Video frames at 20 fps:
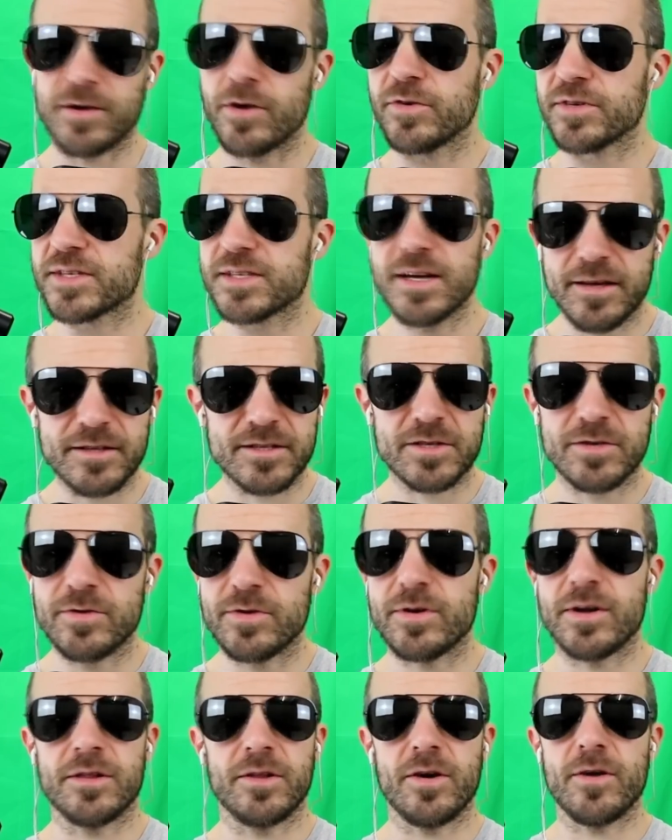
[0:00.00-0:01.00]
It goes
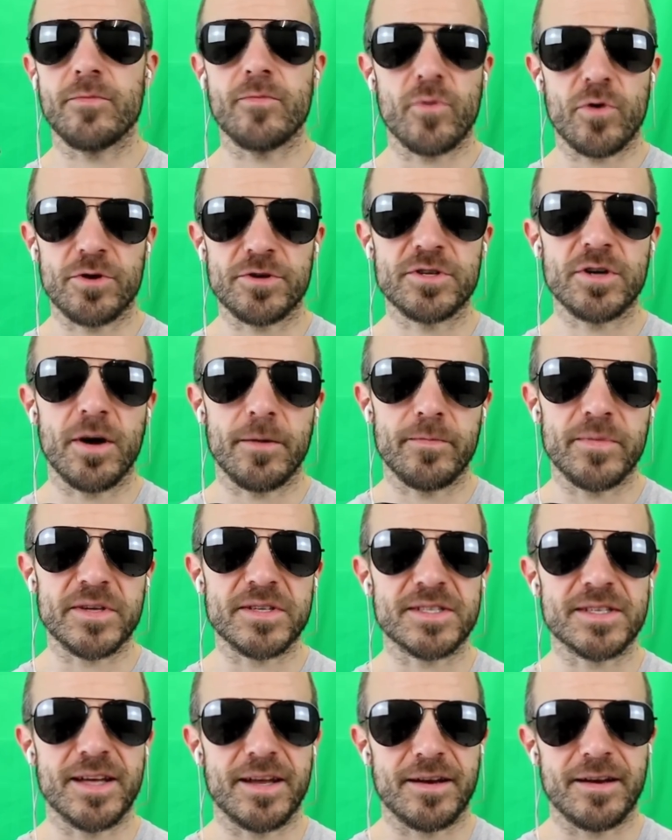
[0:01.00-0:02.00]
into a lot more
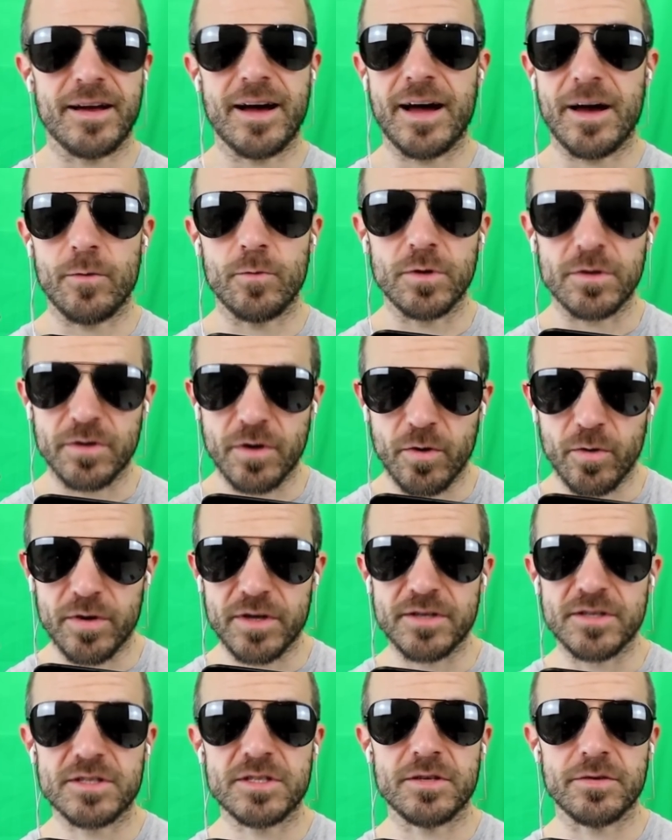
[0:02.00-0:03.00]
topics than I will go
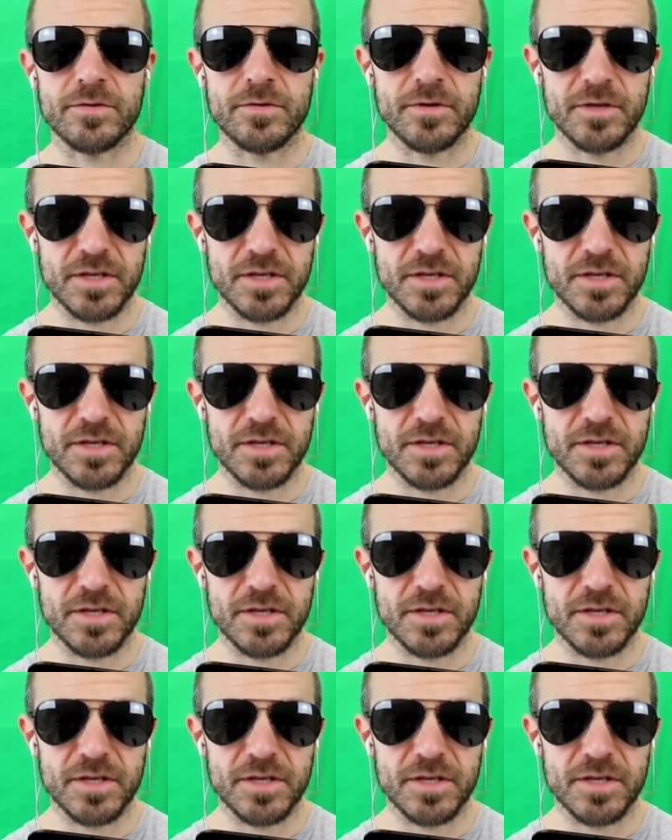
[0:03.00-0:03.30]
into